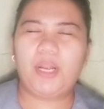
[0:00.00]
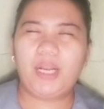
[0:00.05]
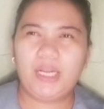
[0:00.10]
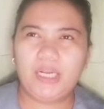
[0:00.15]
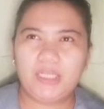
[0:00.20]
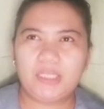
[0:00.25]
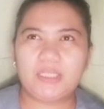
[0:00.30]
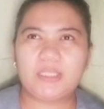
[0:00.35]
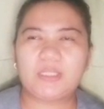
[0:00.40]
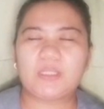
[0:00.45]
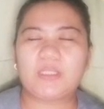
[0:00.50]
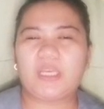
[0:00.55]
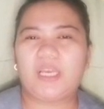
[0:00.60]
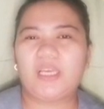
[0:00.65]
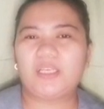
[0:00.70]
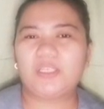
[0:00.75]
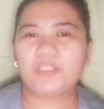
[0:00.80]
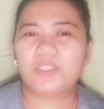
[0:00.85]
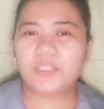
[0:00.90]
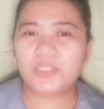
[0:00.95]
Earth's
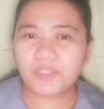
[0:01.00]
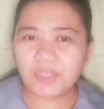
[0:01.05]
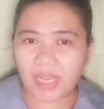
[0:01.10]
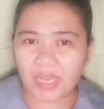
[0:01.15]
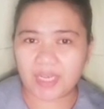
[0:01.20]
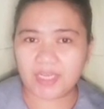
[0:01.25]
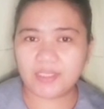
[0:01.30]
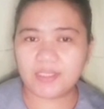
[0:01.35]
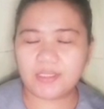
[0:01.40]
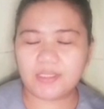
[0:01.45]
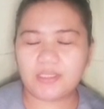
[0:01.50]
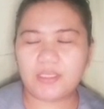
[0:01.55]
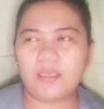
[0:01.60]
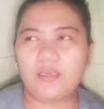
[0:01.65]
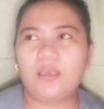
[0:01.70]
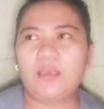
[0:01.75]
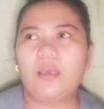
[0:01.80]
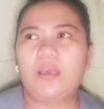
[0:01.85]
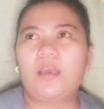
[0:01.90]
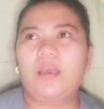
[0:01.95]
crust
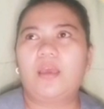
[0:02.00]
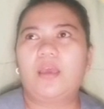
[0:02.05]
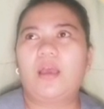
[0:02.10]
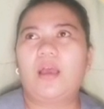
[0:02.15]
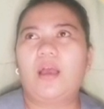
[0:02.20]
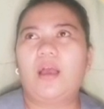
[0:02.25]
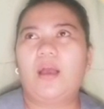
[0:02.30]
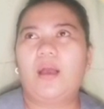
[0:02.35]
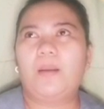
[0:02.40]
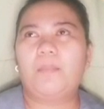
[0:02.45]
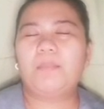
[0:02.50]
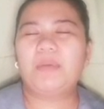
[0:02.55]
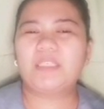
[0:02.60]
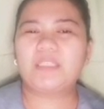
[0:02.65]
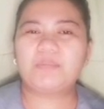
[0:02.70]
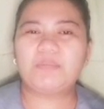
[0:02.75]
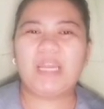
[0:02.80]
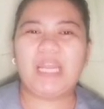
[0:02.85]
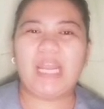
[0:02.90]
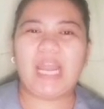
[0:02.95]

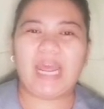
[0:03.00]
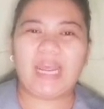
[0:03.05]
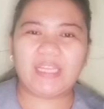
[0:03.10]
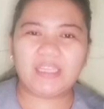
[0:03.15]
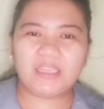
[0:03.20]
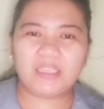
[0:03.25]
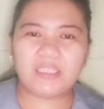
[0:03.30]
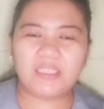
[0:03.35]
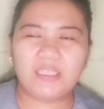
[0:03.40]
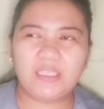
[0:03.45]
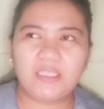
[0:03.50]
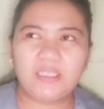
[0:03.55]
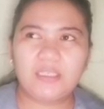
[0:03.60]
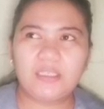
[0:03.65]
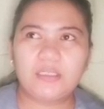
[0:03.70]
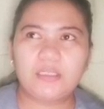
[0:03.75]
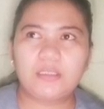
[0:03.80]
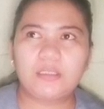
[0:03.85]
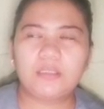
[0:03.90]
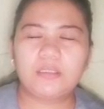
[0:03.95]
must be lighter
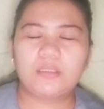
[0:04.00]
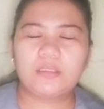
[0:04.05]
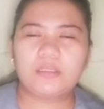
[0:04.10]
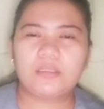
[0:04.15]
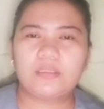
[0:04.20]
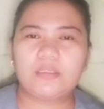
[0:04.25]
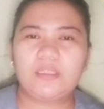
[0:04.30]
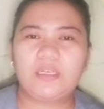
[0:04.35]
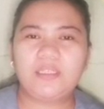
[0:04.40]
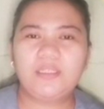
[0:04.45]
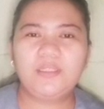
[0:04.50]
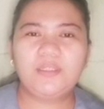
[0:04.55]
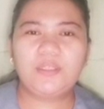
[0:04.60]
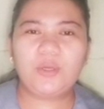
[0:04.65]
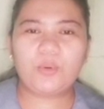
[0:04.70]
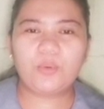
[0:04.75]
than